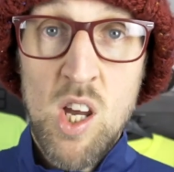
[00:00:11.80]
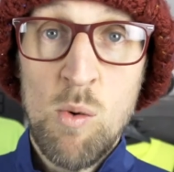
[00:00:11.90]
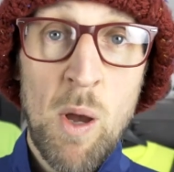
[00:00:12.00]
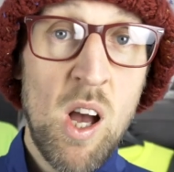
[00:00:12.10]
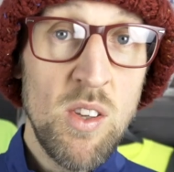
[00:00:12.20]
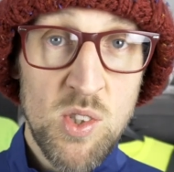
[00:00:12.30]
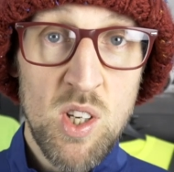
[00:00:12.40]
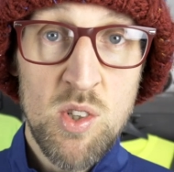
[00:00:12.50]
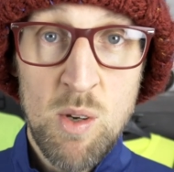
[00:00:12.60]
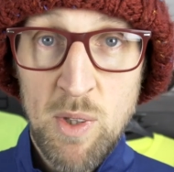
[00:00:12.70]
To help
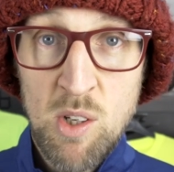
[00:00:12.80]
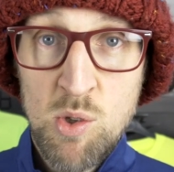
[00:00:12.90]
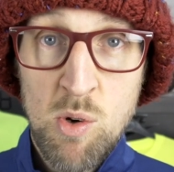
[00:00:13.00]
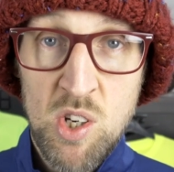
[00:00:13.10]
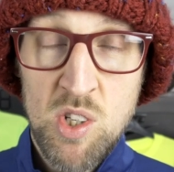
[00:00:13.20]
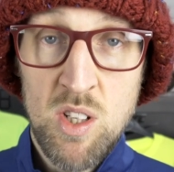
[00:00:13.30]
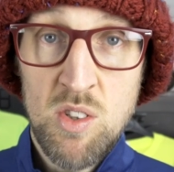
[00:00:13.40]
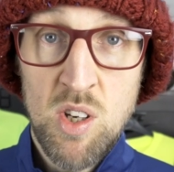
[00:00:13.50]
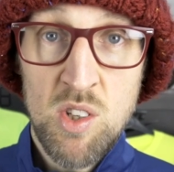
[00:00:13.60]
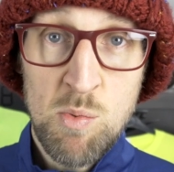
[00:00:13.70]
answer some of those
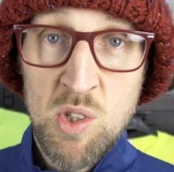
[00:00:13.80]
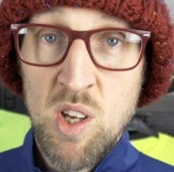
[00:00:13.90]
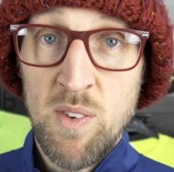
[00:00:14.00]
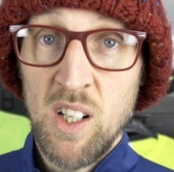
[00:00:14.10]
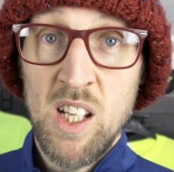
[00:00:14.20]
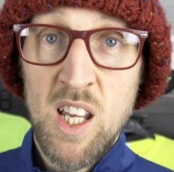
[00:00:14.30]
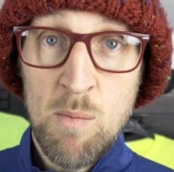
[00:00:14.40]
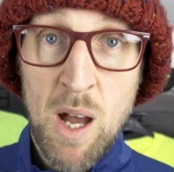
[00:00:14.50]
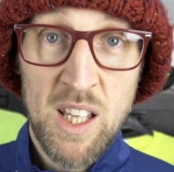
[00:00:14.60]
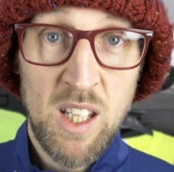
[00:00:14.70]
questions, specifically
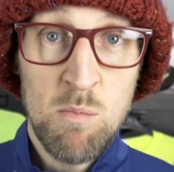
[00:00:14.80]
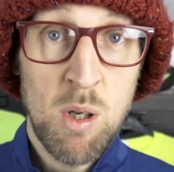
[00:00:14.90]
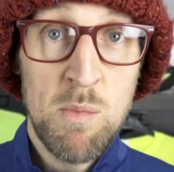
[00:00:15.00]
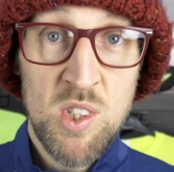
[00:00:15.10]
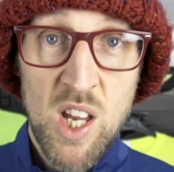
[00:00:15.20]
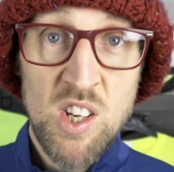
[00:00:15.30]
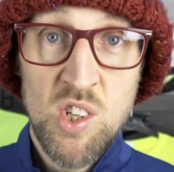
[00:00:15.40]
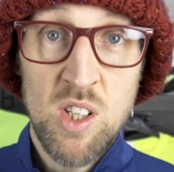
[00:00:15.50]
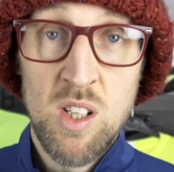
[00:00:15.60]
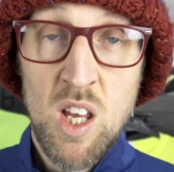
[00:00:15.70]
about the
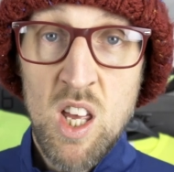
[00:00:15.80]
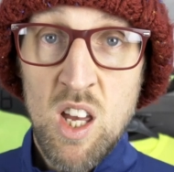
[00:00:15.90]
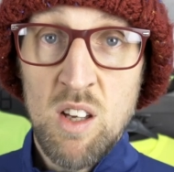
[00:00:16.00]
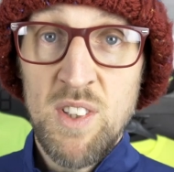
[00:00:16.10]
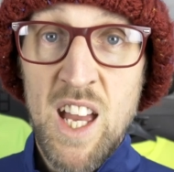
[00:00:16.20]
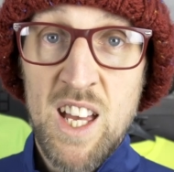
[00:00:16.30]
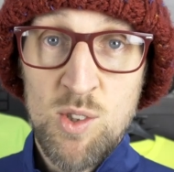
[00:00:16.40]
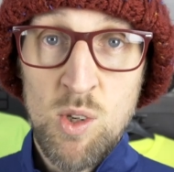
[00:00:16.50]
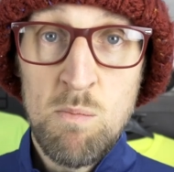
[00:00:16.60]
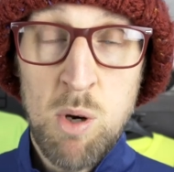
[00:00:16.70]
implementation of the
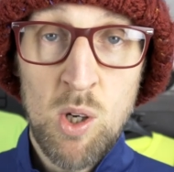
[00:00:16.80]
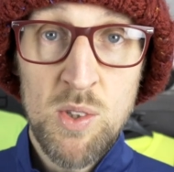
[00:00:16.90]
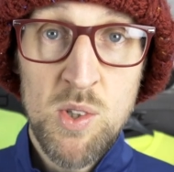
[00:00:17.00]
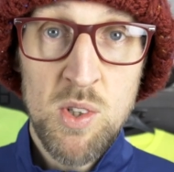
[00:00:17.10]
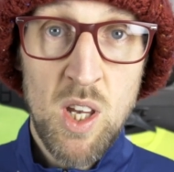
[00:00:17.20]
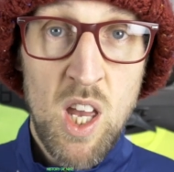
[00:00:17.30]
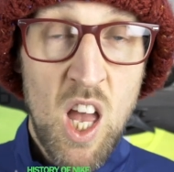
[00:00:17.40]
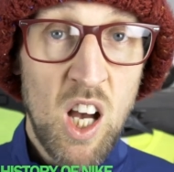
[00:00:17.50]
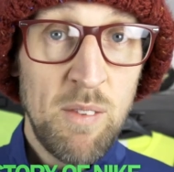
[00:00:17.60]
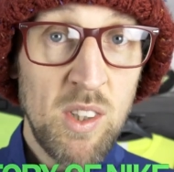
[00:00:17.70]
Air Zoom pods,
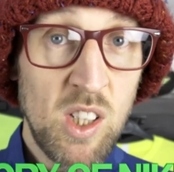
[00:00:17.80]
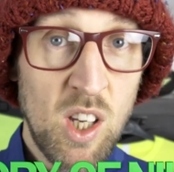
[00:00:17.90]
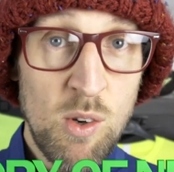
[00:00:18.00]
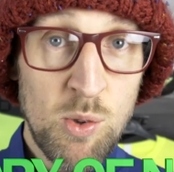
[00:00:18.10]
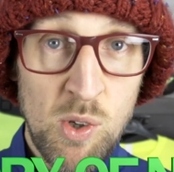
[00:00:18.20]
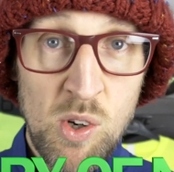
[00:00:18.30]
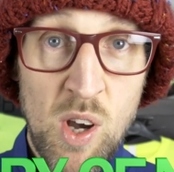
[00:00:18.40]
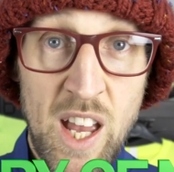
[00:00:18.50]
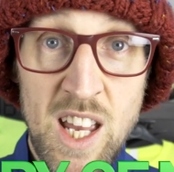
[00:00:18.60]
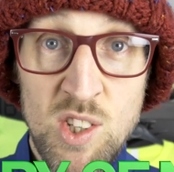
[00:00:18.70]
I'm going to go
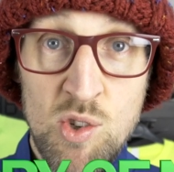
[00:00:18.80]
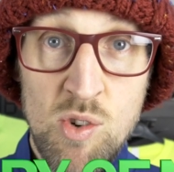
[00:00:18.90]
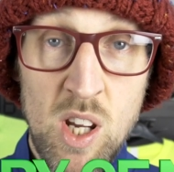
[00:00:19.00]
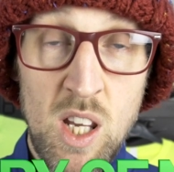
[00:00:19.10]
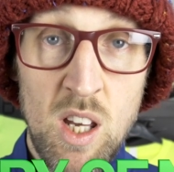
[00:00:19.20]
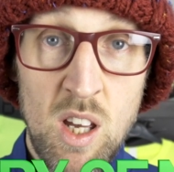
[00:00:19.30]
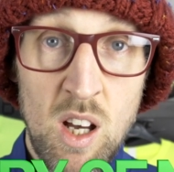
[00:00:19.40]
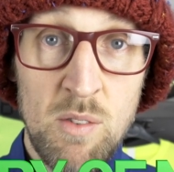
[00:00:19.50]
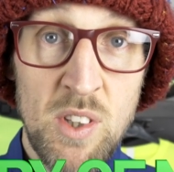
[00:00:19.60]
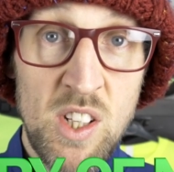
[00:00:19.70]
through a history
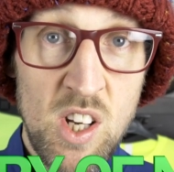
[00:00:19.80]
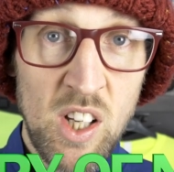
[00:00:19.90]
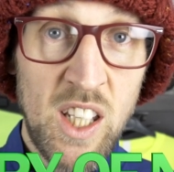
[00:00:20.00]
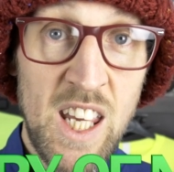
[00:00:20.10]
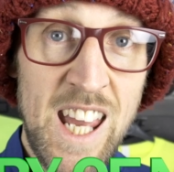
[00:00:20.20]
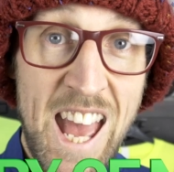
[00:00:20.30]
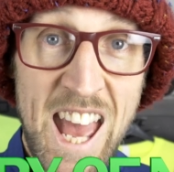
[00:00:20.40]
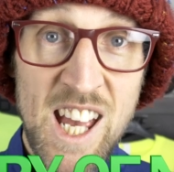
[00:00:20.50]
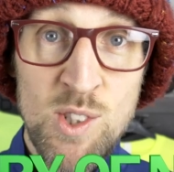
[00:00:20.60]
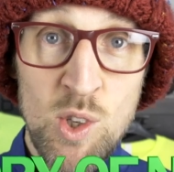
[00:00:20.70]
of the Nike
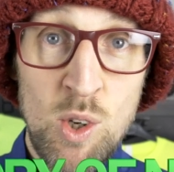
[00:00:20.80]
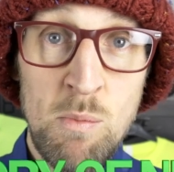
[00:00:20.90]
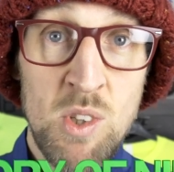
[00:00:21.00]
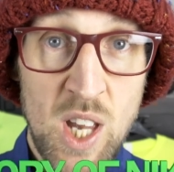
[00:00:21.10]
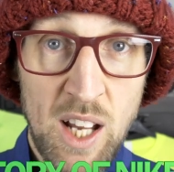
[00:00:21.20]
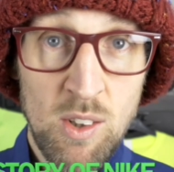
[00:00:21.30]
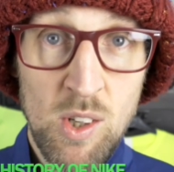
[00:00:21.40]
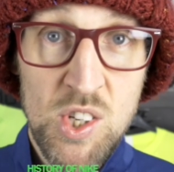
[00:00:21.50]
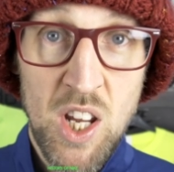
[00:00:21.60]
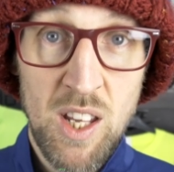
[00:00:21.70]
Air Zoom
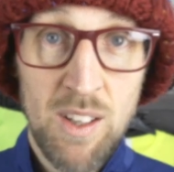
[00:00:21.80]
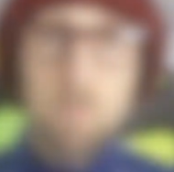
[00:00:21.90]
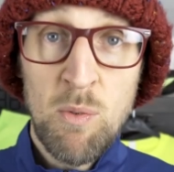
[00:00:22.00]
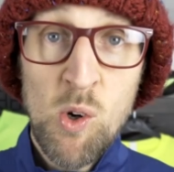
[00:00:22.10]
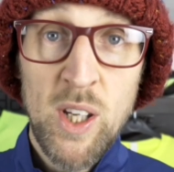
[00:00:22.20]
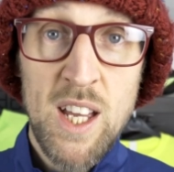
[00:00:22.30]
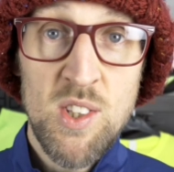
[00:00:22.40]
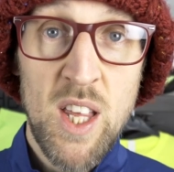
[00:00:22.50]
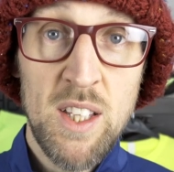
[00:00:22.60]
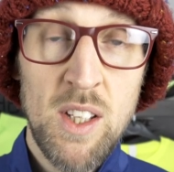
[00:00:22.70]
technology. Before I
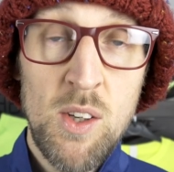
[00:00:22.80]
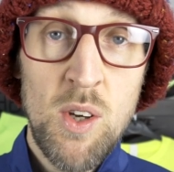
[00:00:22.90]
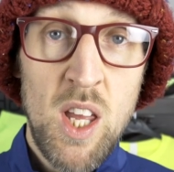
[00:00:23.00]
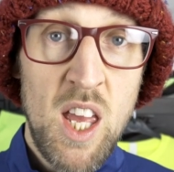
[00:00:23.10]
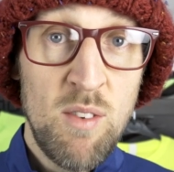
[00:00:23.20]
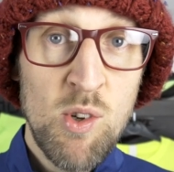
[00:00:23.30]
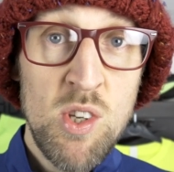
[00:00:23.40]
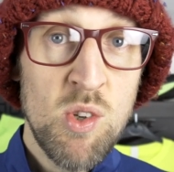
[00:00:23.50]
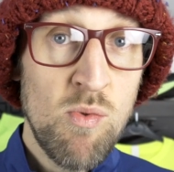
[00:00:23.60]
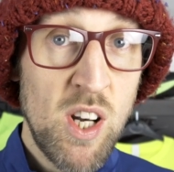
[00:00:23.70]
get to that though, if you're
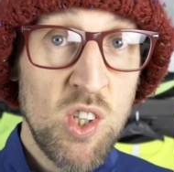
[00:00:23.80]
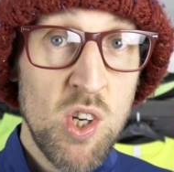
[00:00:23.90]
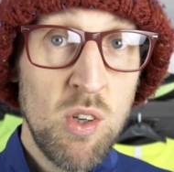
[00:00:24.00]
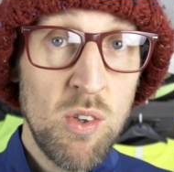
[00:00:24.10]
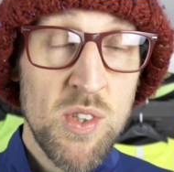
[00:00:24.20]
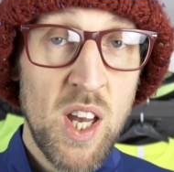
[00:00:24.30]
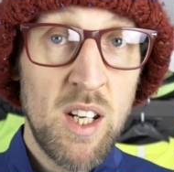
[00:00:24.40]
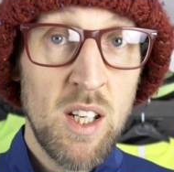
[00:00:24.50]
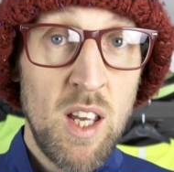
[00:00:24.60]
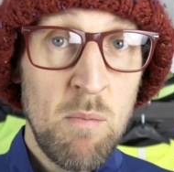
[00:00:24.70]
into running shoe
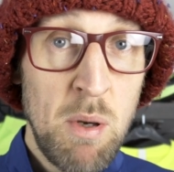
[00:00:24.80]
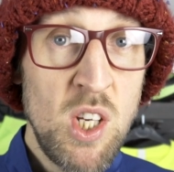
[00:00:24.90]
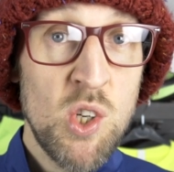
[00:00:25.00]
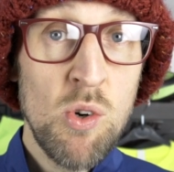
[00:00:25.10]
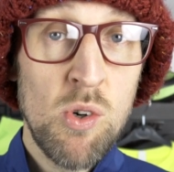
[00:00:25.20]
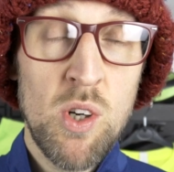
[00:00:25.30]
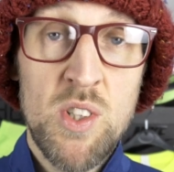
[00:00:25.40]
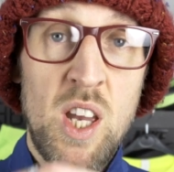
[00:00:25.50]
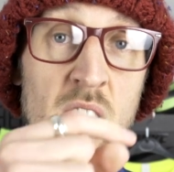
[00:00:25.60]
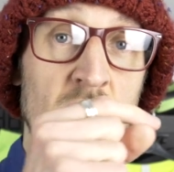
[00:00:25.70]
content, be sure
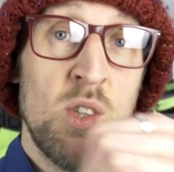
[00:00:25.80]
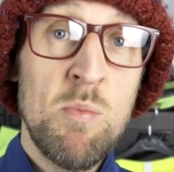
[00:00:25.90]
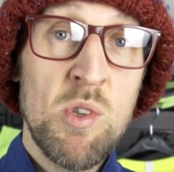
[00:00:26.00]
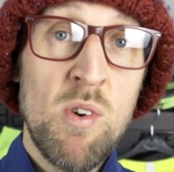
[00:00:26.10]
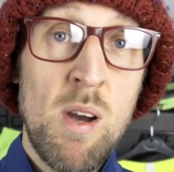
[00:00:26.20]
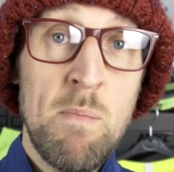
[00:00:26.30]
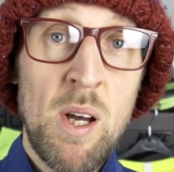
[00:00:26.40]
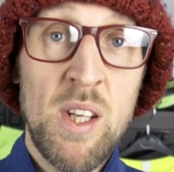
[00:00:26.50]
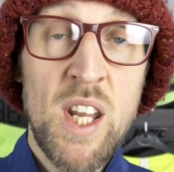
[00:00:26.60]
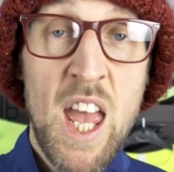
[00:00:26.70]
to hit the subscribe
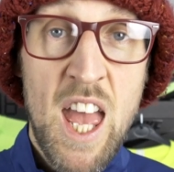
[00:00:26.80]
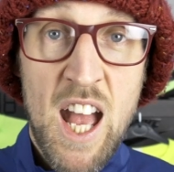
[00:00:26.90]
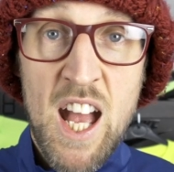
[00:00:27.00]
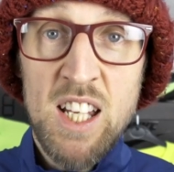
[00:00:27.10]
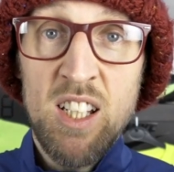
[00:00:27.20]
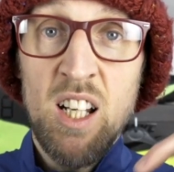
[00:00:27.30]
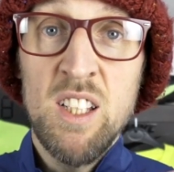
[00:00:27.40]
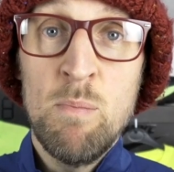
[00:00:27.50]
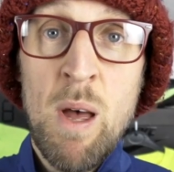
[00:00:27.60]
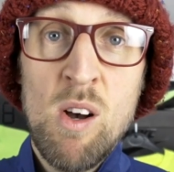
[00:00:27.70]
button and
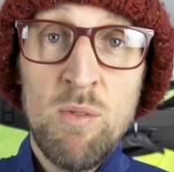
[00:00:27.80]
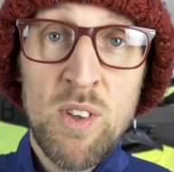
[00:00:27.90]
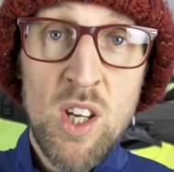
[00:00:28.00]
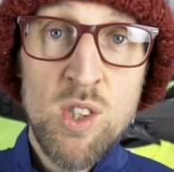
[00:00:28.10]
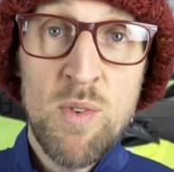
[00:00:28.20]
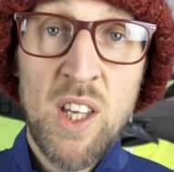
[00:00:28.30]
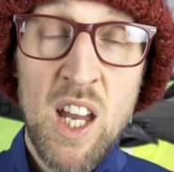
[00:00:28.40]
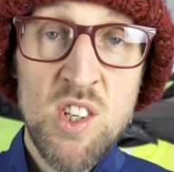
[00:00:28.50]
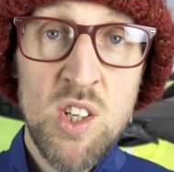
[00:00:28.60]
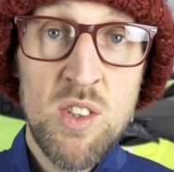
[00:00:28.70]
click the bell for
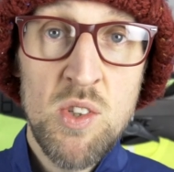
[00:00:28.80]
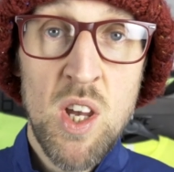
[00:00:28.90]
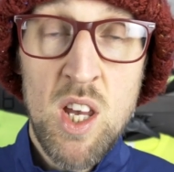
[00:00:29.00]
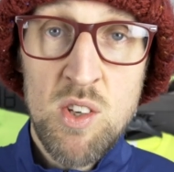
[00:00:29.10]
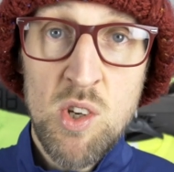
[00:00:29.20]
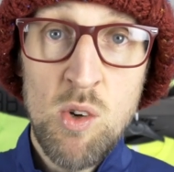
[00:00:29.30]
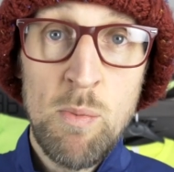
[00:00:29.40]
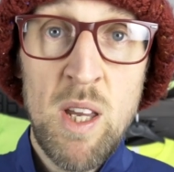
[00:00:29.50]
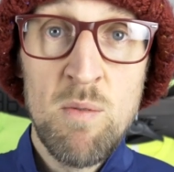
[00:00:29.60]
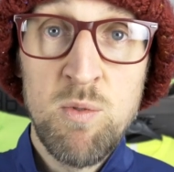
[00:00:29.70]
notifications so
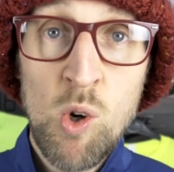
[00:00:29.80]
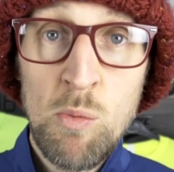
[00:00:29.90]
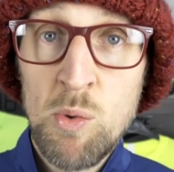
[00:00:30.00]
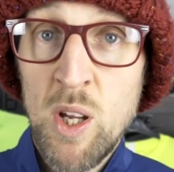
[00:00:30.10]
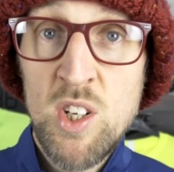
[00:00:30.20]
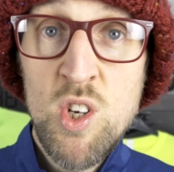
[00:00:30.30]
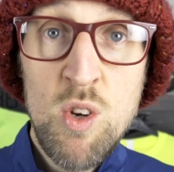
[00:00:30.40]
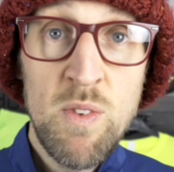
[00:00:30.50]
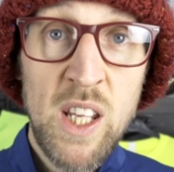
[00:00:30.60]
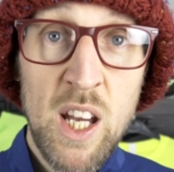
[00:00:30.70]
you'll be informed when
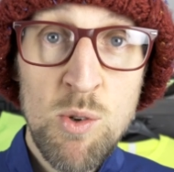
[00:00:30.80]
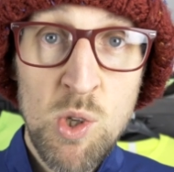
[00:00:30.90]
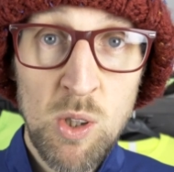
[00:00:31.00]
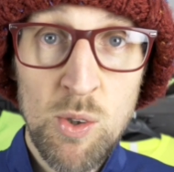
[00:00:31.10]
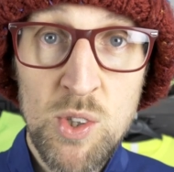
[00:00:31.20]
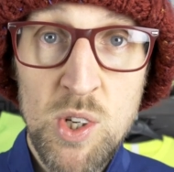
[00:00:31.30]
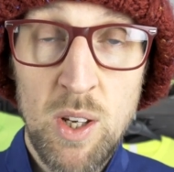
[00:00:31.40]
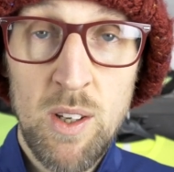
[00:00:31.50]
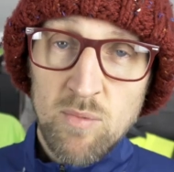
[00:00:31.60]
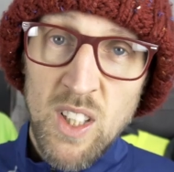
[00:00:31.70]
new videos are launched.
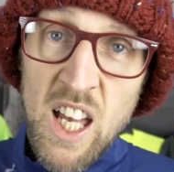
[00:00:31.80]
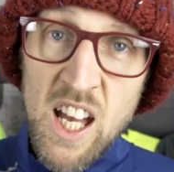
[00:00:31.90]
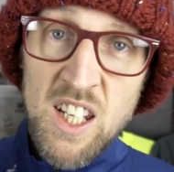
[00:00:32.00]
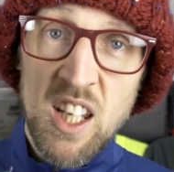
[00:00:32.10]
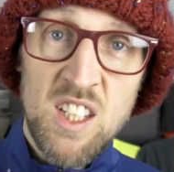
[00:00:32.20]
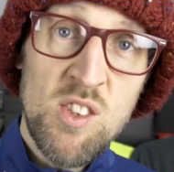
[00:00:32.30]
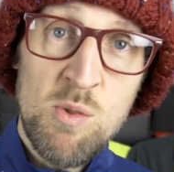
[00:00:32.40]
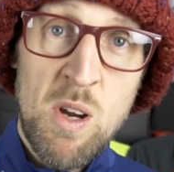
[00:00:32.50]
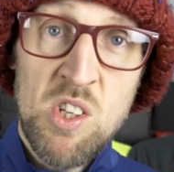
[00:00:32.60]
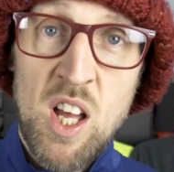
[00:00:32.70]
And
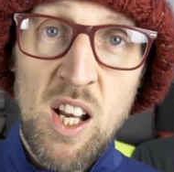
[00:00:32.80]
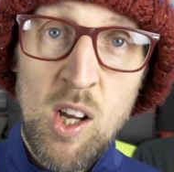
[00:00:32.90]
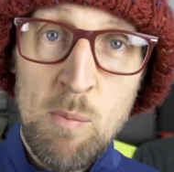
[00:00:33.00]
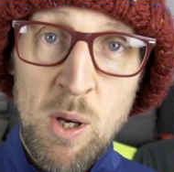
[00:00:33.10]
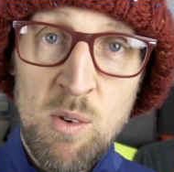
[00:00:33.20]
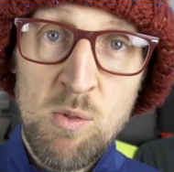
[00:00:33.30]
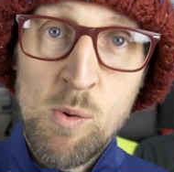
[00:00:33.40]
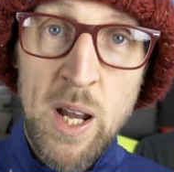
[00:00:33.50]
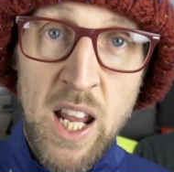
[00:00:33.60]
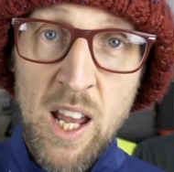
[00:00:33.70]
smash that like button
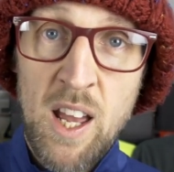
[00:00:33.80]
for me.